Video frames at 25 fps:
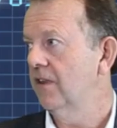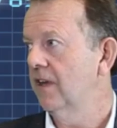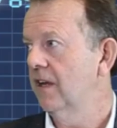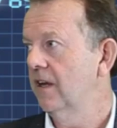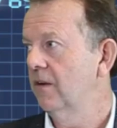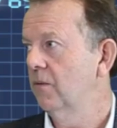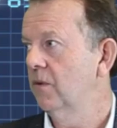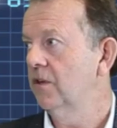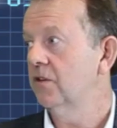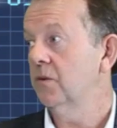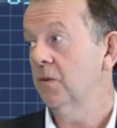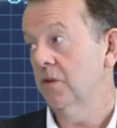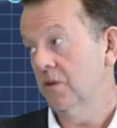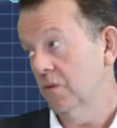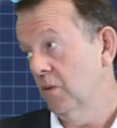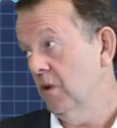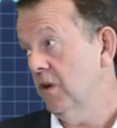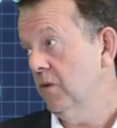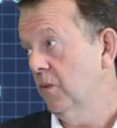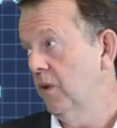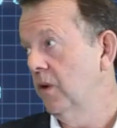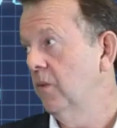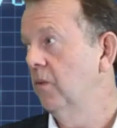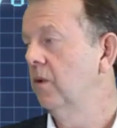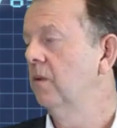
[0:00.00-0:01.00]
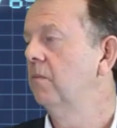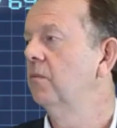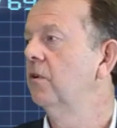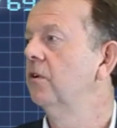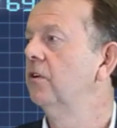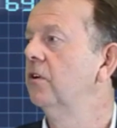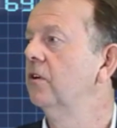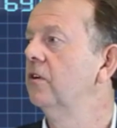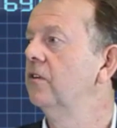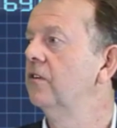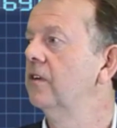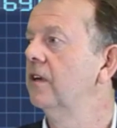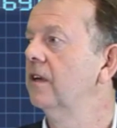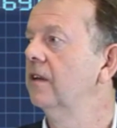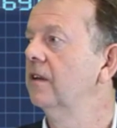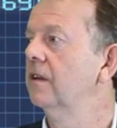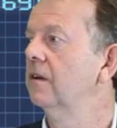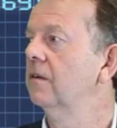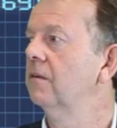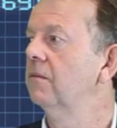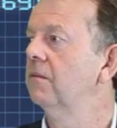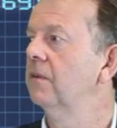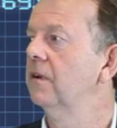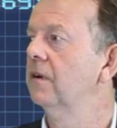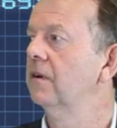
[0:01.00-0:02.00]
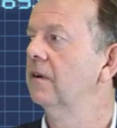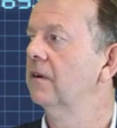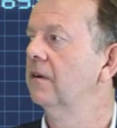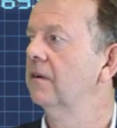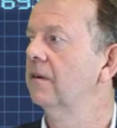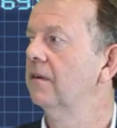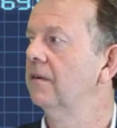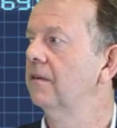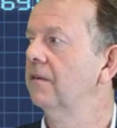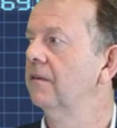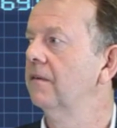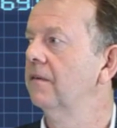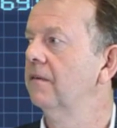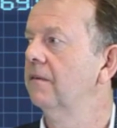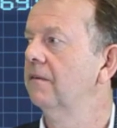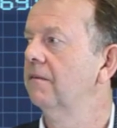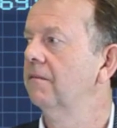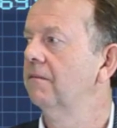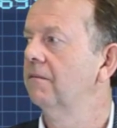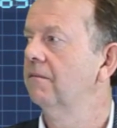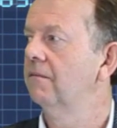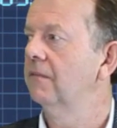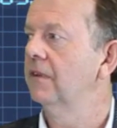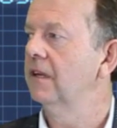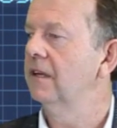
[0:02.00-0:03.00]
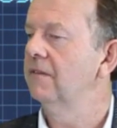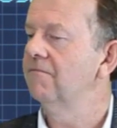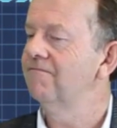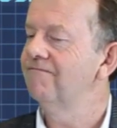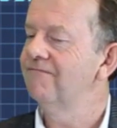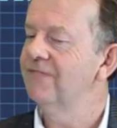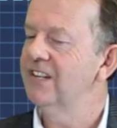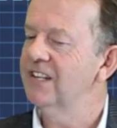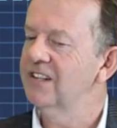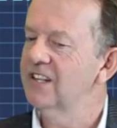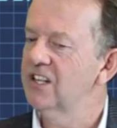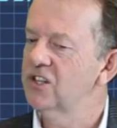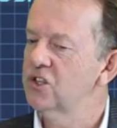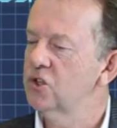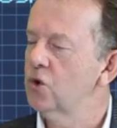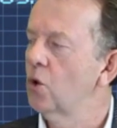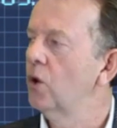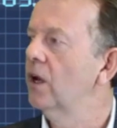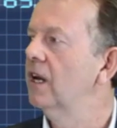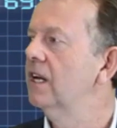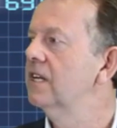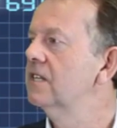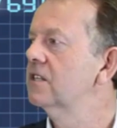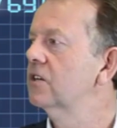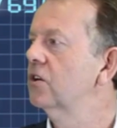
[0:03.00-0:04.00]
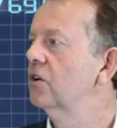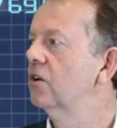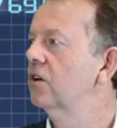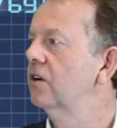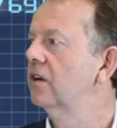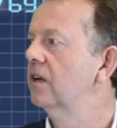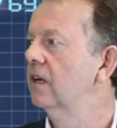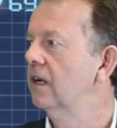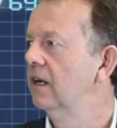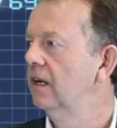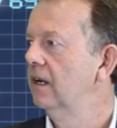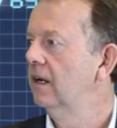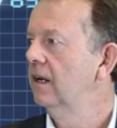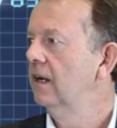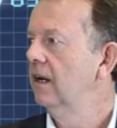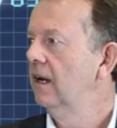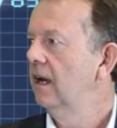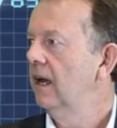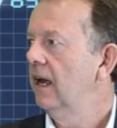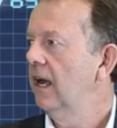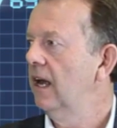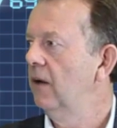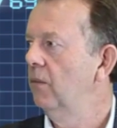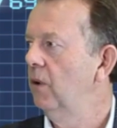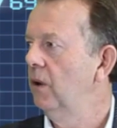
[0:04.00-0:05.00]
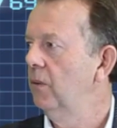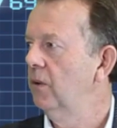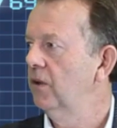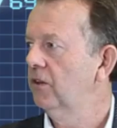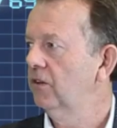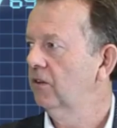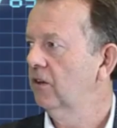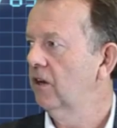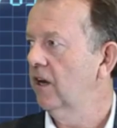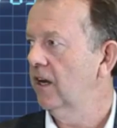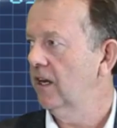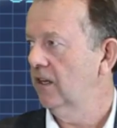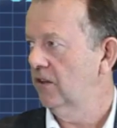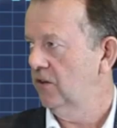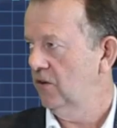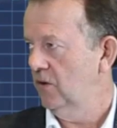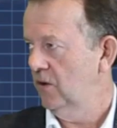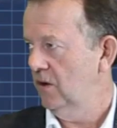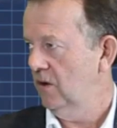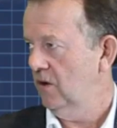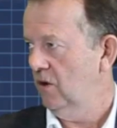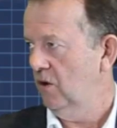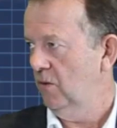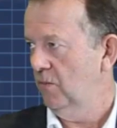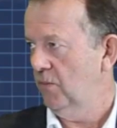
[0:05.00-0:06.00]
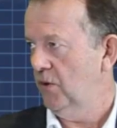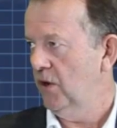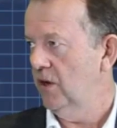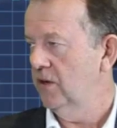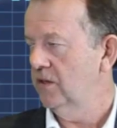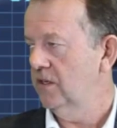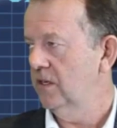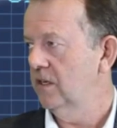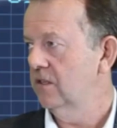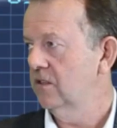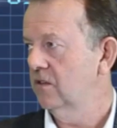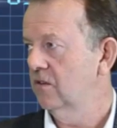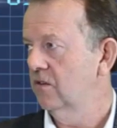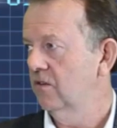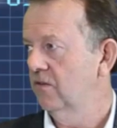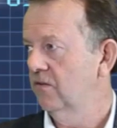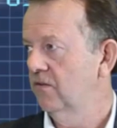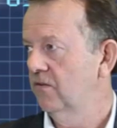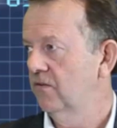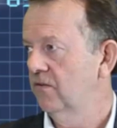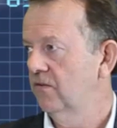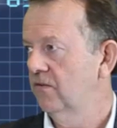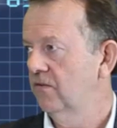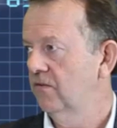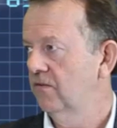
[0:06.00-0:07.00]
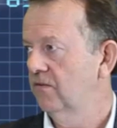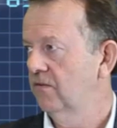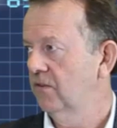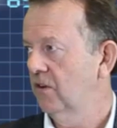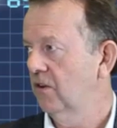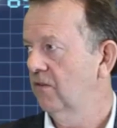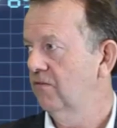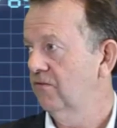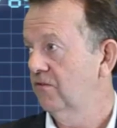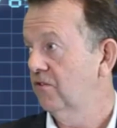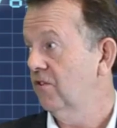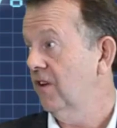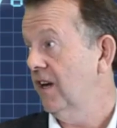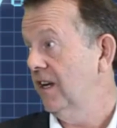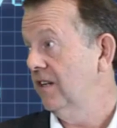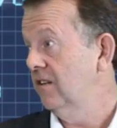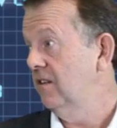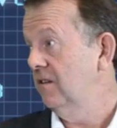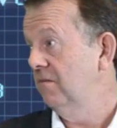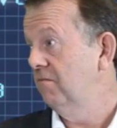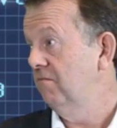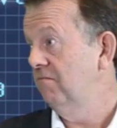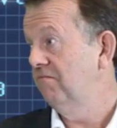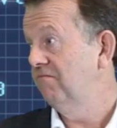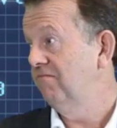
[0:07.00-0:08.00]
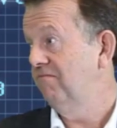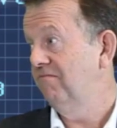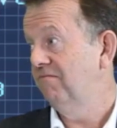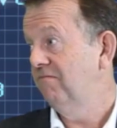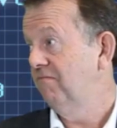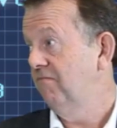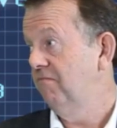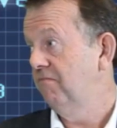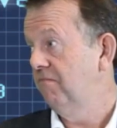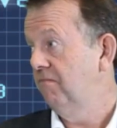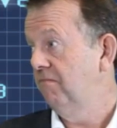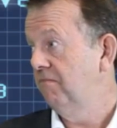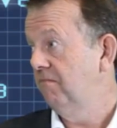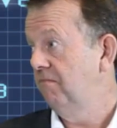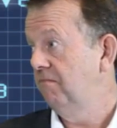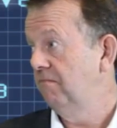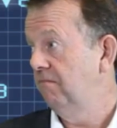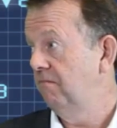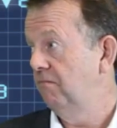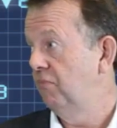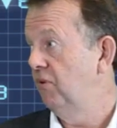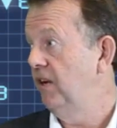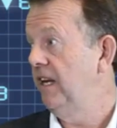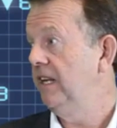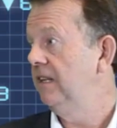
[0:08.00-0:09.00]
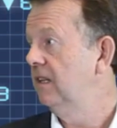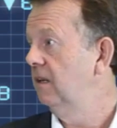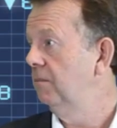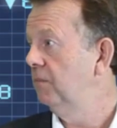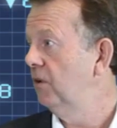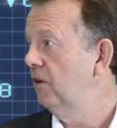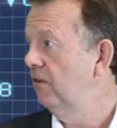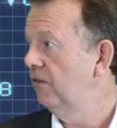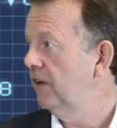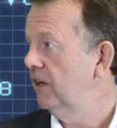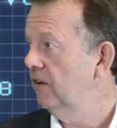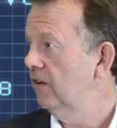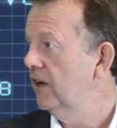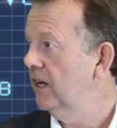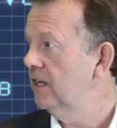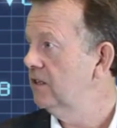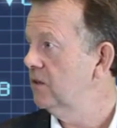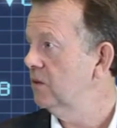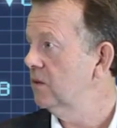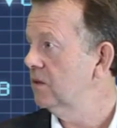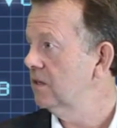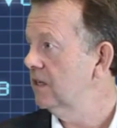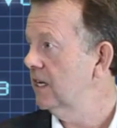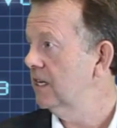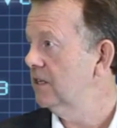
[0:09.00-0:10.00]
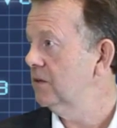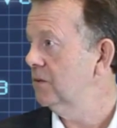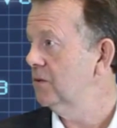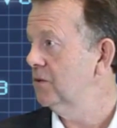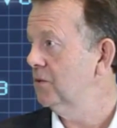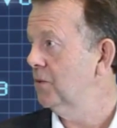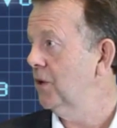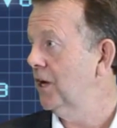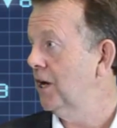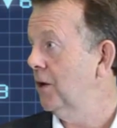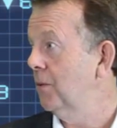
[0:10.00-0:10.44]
there, which was what we were producing. The soil is good. And we were going through a whole process of trying to breed the perfect racehorse. That was what